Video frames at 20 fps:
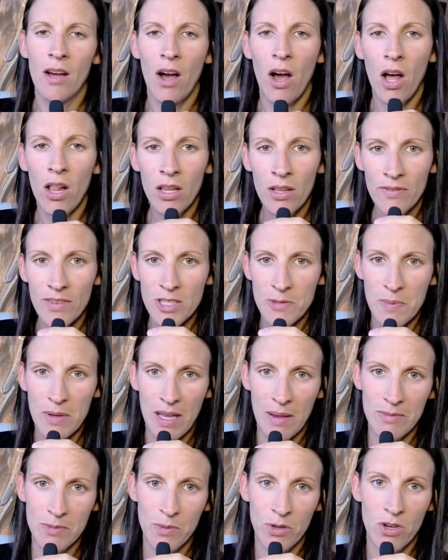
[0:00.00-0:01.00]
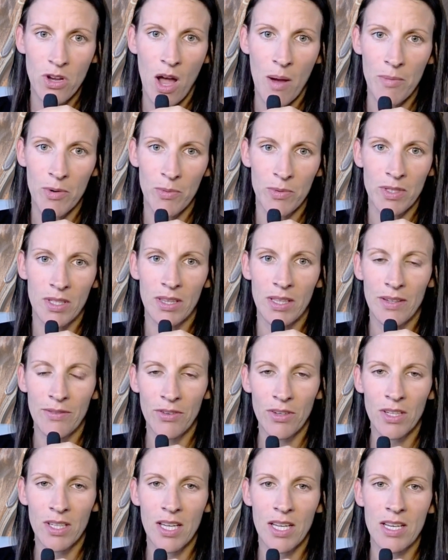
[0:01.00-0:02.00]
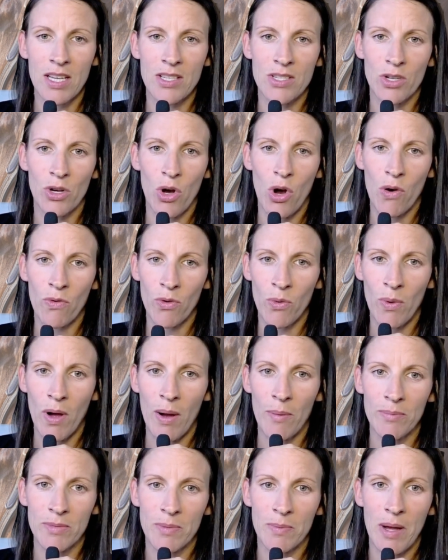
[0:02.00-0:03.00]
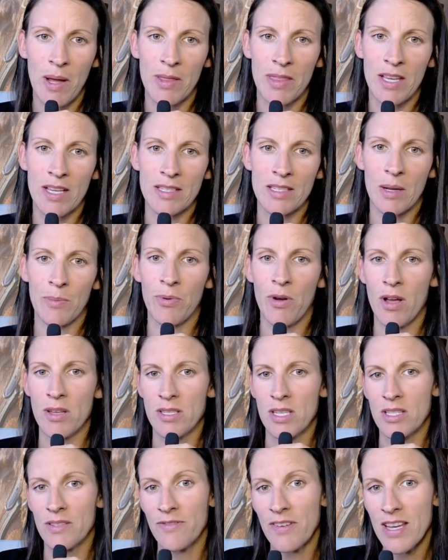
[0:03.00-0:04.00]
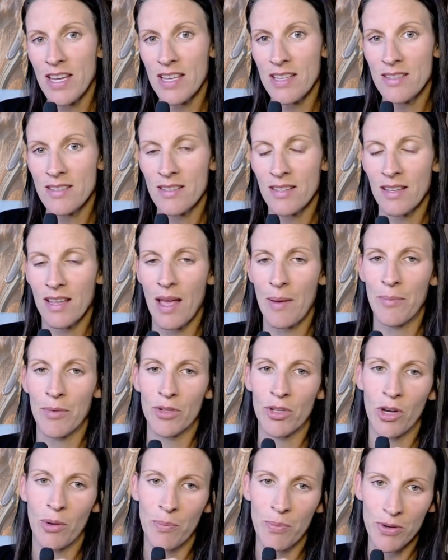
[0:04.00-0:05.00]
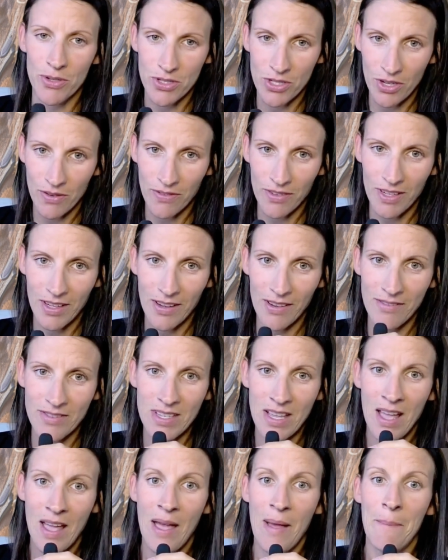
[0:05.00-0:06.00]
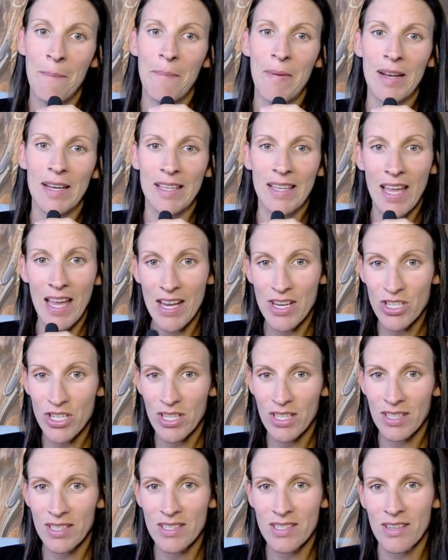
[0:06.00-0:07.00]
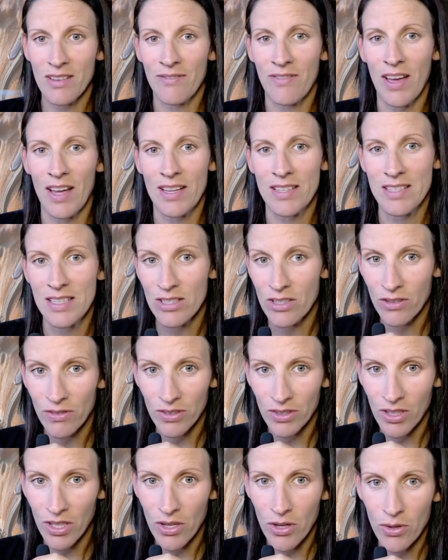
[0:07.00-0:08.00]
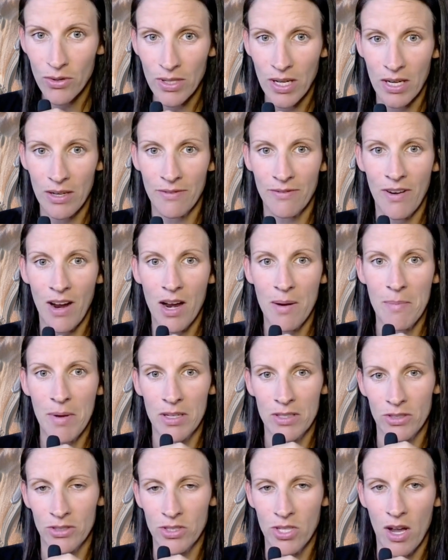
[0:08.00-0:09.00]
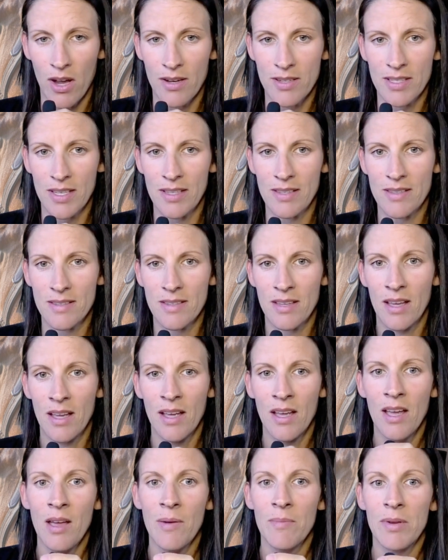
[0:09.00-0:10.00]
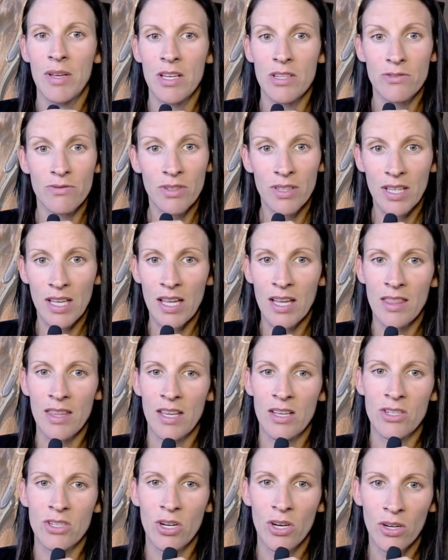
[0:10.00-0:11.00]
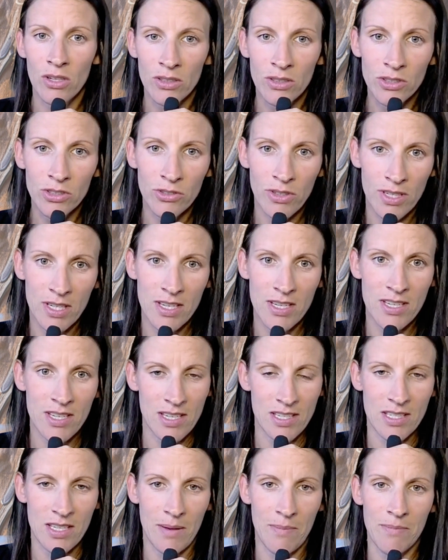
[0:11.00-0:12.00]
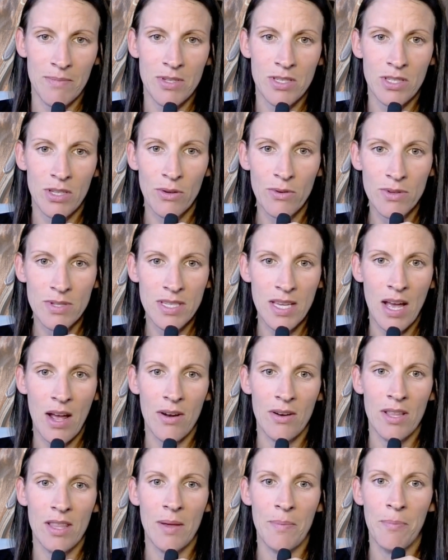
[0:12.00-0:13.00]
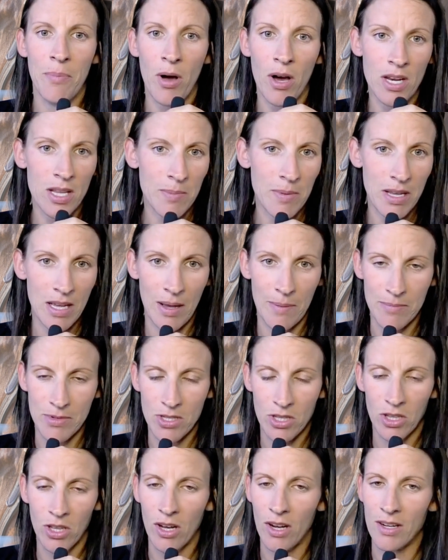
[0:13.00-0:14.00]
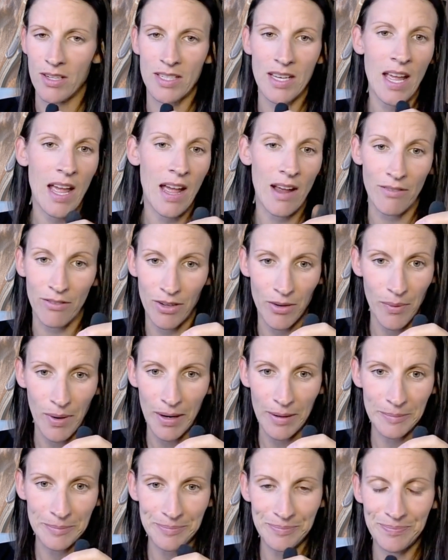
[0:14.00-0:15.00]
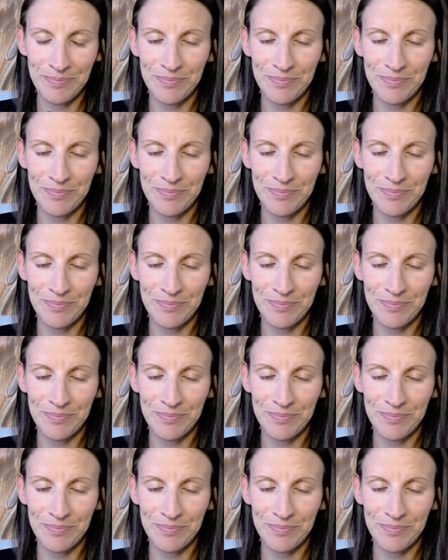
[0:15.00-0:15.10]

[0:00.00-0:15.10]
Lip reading: All of this becomes more common when the liver and kidneys are overwhelmed by things like processed feeds, chemical preservatives, medications, vaccine overload, and environmental toxins. Because really, the internal drainage system slows down and the body becomes clogged everywhere.